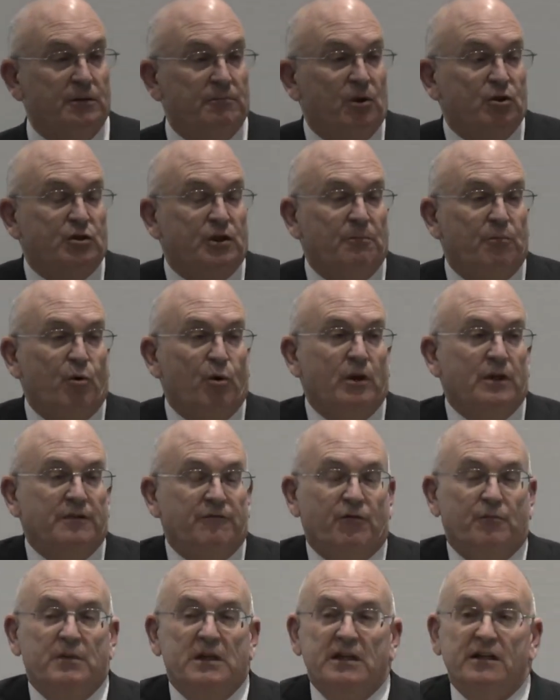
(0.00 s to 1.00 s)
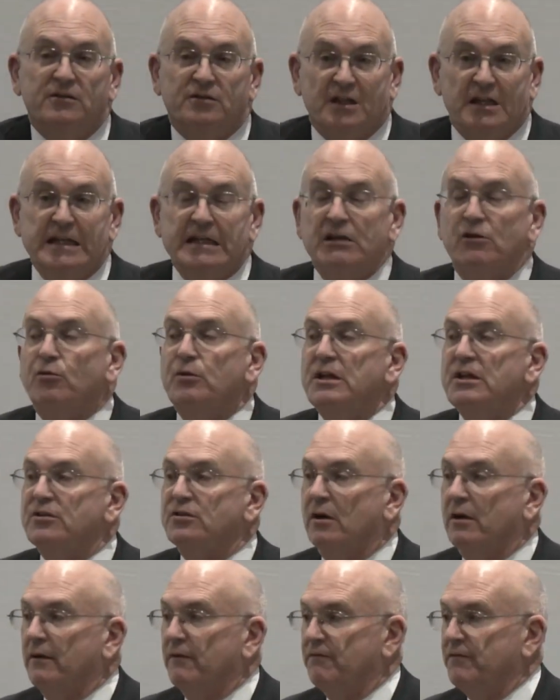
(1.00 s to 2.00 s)
and most importantly for me is increase
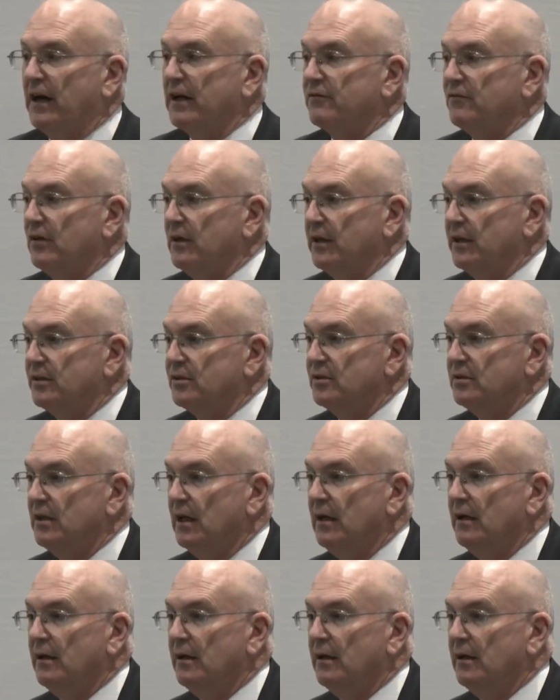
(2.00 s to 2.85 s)
our effectiveness.